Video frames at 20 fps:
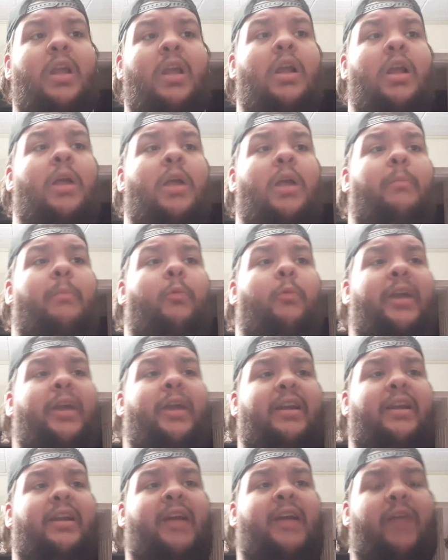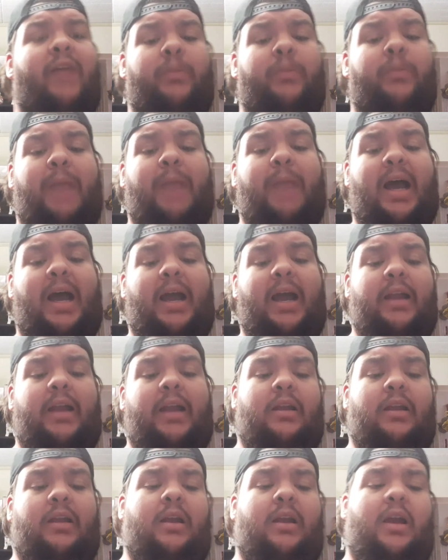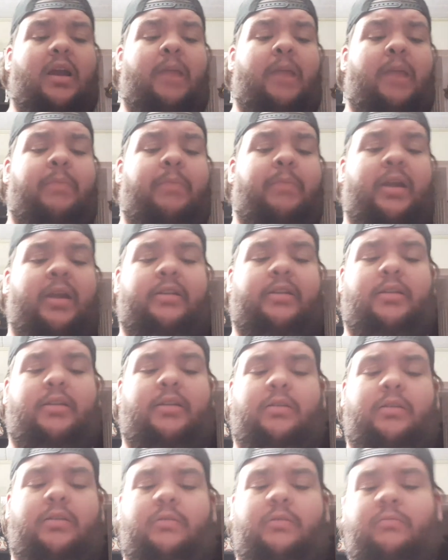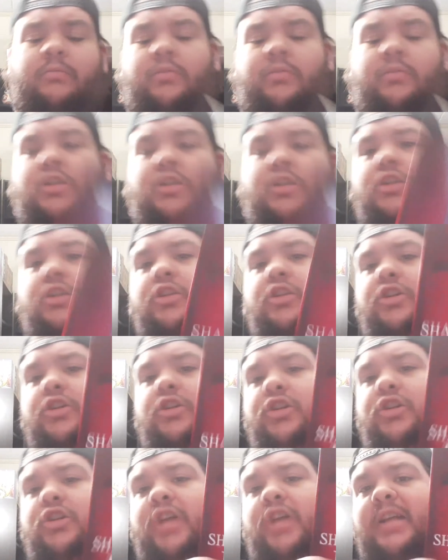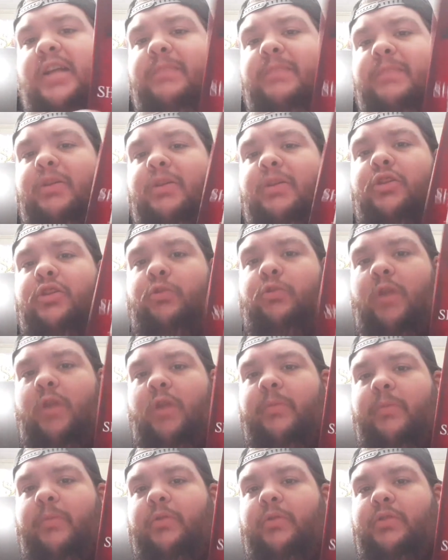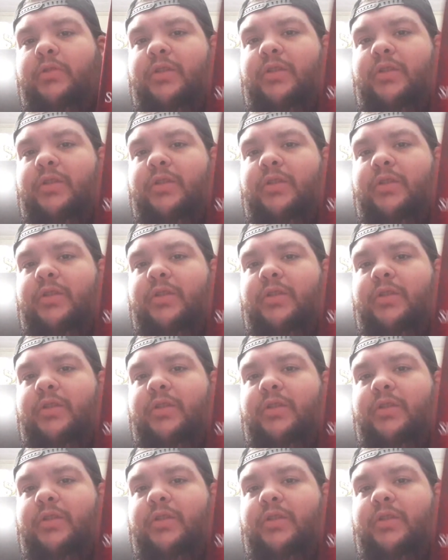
Read a cover by, I picked Shakespeare's Rebels.